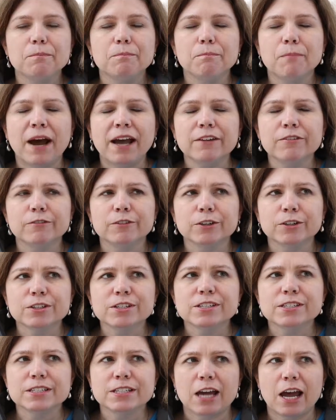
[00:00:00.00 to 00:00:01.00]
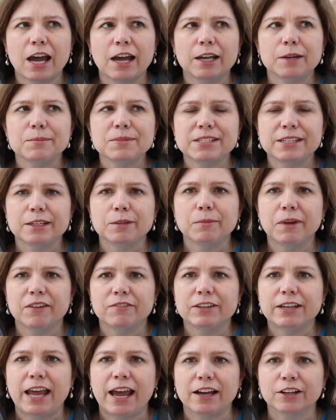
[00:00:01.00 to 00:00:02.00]
My first time seeing
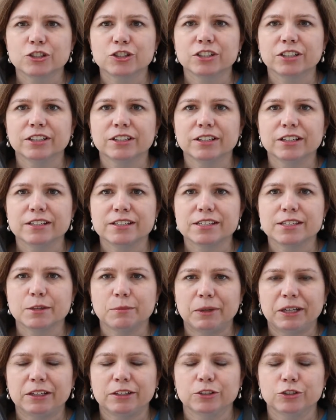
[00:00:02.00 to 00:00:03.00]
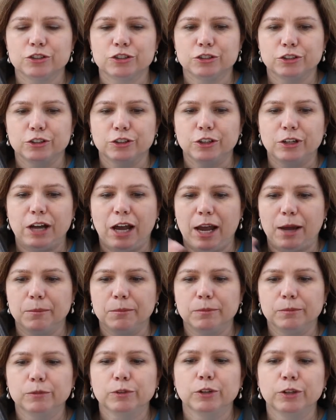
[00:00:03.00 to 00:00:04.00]
Bev in action as the manager,
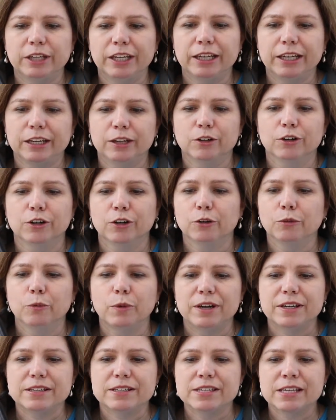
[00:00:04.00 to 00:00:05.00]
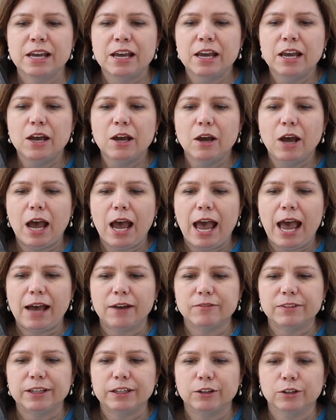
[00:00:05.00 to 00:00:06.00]
um, looking at her was
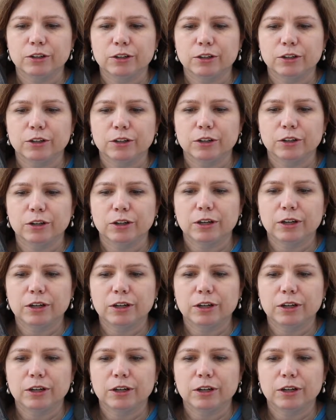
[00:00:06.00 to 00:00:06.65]
having her